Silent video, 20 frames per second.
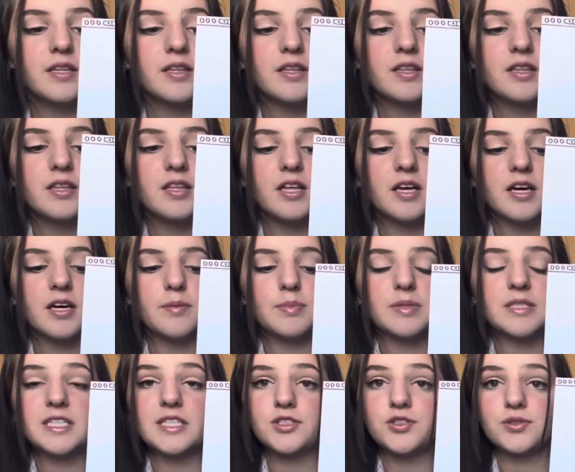the
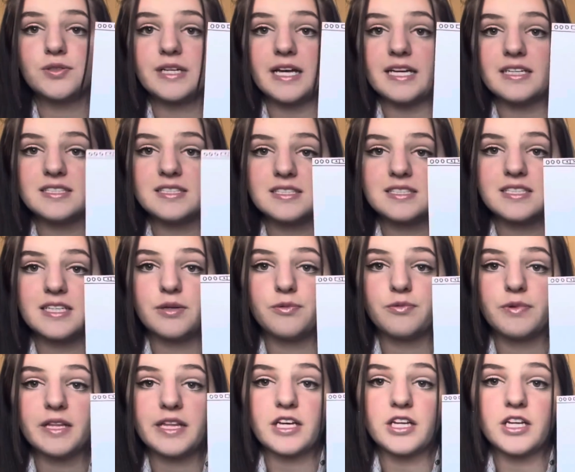potential guests can
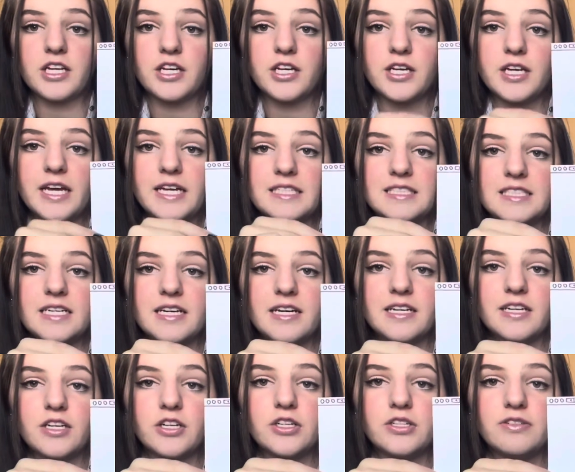really get a good idea and a
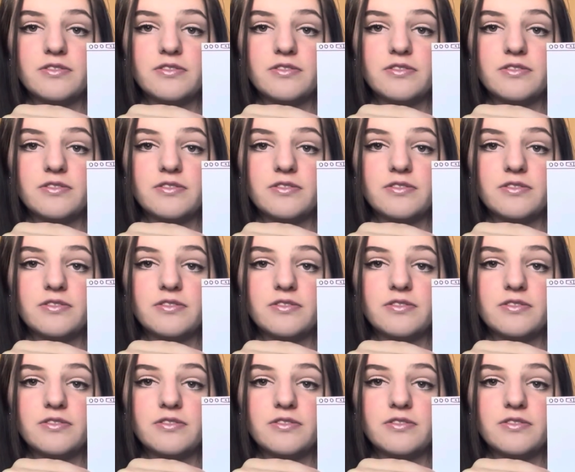good